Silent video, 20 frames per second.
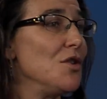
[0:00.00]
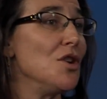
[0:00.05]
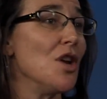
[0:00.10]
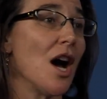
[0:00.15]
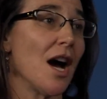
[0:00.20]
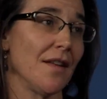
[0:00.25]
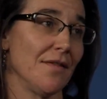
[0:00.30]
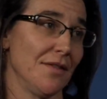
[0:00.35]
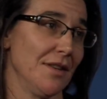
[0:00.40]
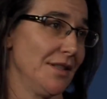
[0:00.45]
they're
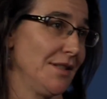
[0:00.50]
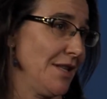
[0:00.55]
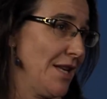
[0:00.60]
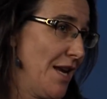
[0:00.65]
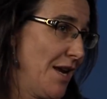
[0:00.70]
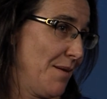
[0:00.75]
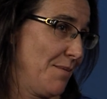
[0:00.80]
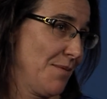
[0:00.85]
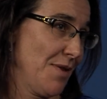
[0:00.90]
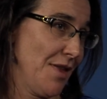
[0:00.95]
not the
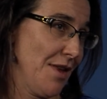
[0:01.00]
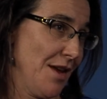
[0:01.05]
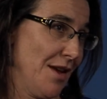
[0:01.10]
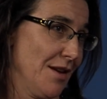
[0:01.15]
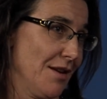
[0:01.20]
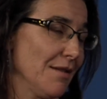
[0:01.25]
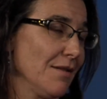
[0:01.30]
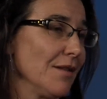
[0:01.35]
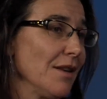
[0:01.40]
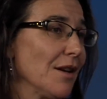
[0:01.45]
same thing.
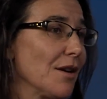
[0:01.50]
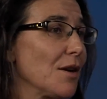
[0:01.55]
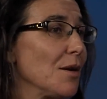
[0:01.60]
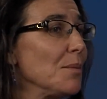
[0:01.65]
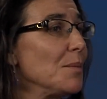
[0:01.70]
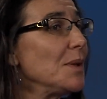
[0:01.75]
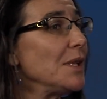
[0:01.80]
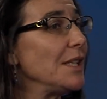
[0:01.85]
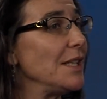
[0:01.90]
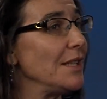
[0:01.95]
They're
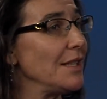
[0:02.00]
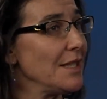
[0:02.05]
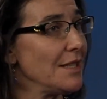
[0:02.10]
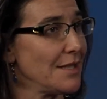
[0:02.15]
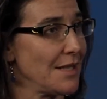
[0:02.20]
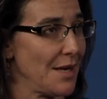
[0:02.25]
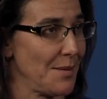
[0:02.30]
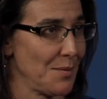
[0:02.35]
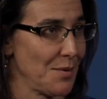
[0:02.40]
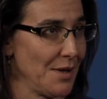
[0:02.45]
completely
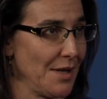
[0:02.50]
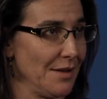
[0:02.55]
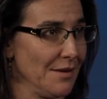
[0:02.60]
separate.